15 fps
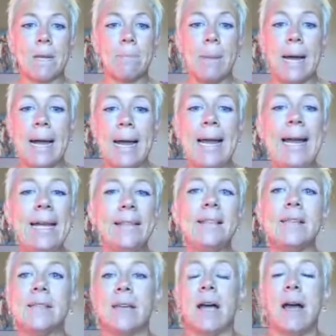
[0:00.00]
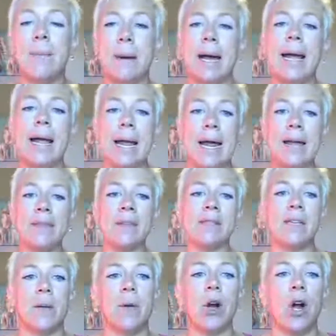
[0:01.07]
Buy hay in the
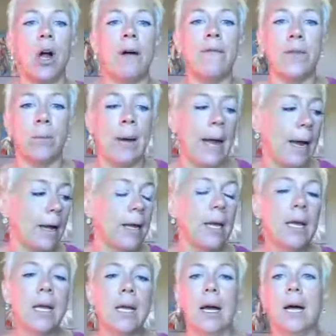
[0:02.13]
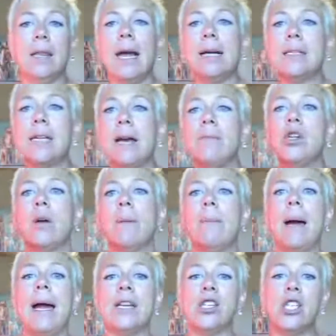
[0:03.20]
summer off the rack. A lot of times you can
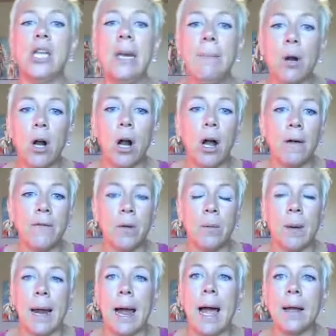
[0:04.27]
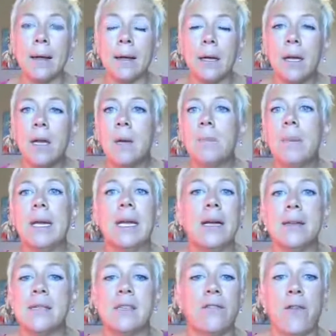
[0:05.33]
buy it cheaper off the rack
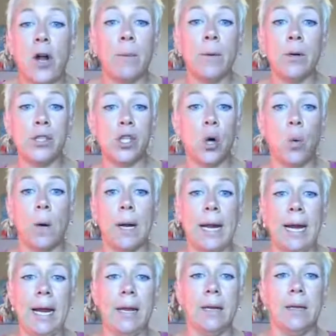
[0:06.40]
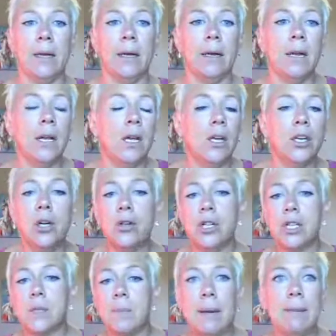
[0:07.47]
because the farmers don't want to handle it. You
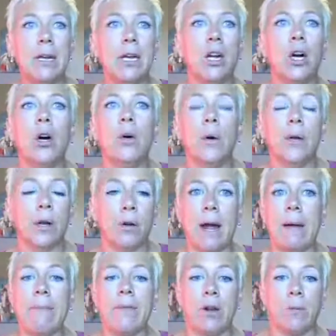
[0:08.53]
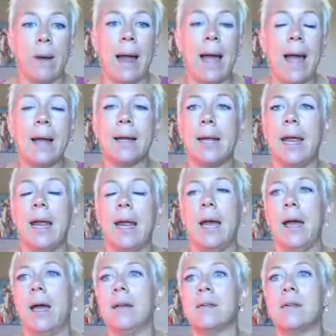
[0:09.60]
just maybe go and grab their rack
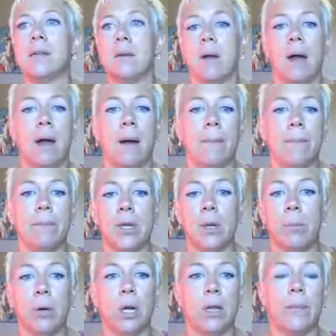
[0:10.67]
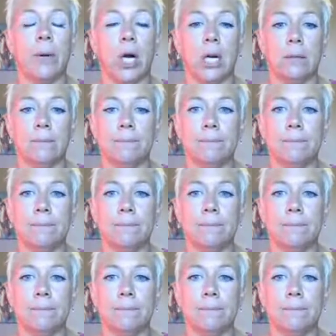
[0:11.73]
and you put it in the barn.